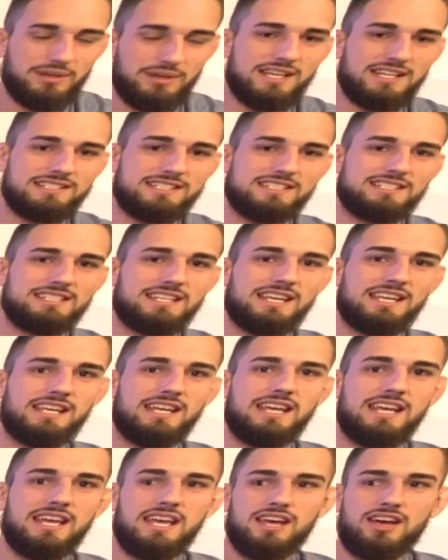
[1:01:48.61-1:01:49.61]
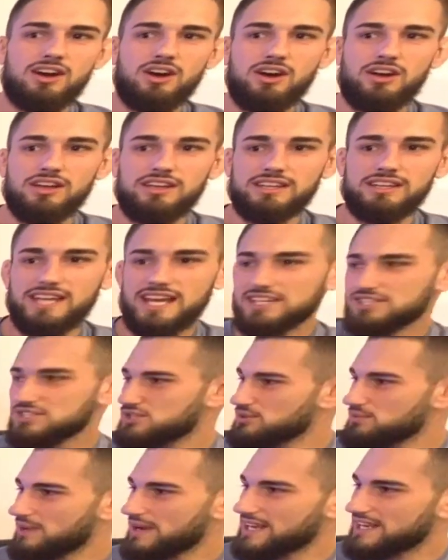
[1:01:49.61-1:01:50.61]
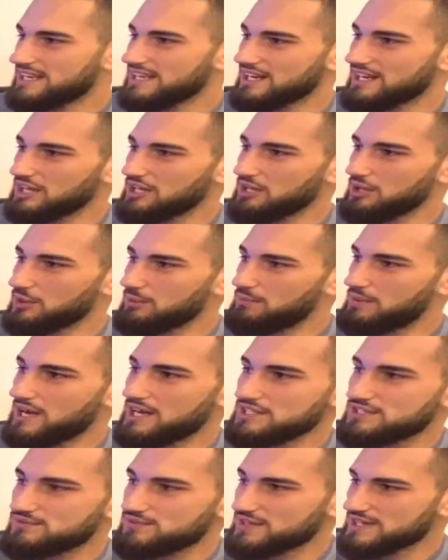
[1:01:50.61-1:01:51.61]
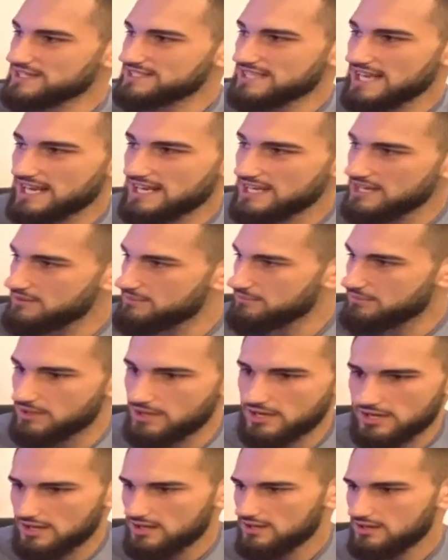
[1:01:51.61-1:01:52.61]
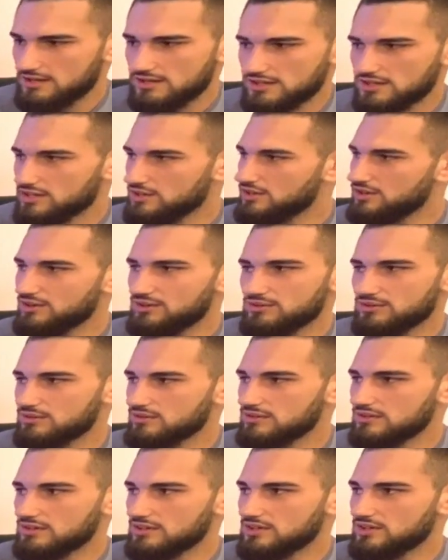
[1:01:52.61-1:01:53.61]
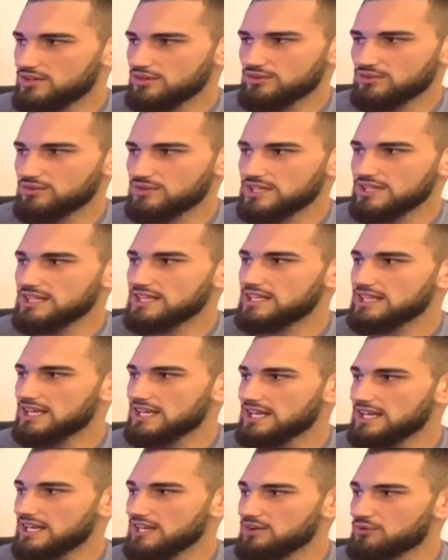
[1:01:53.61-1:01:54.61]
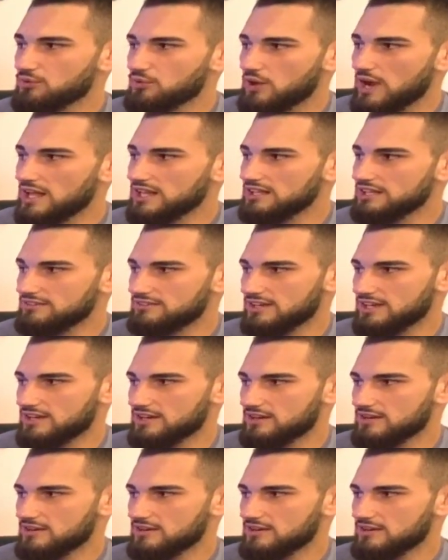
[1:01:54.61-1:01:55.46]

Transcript: Because it's like, yes, you might get a little buzz for a second, but you don't really get any relevant